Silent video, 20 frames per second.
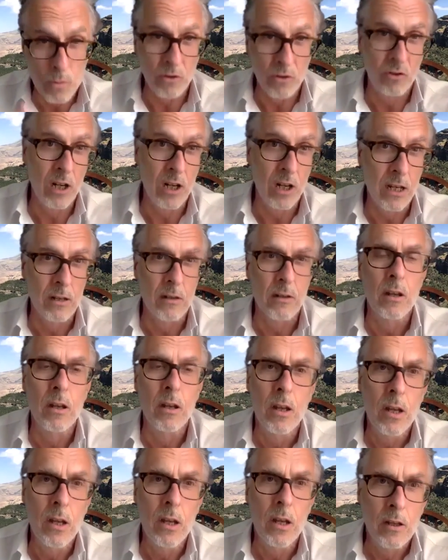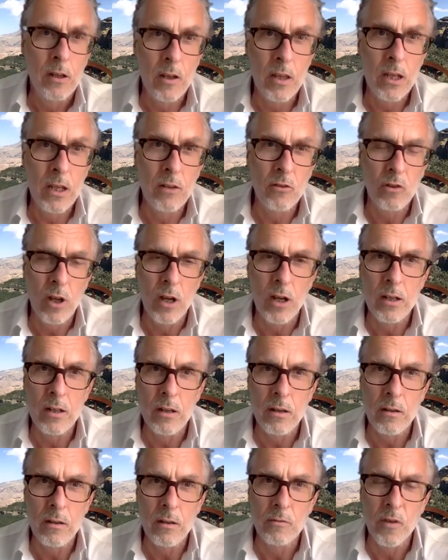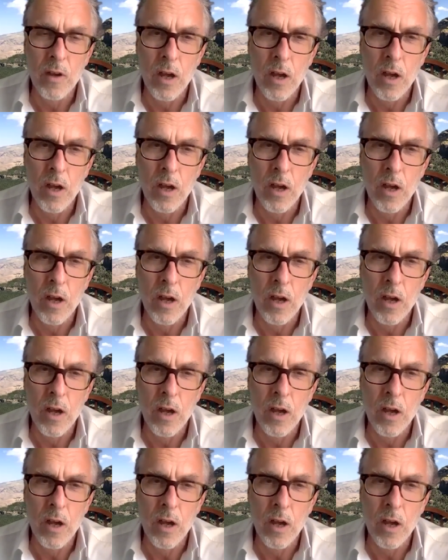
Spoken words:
resilient to these kind of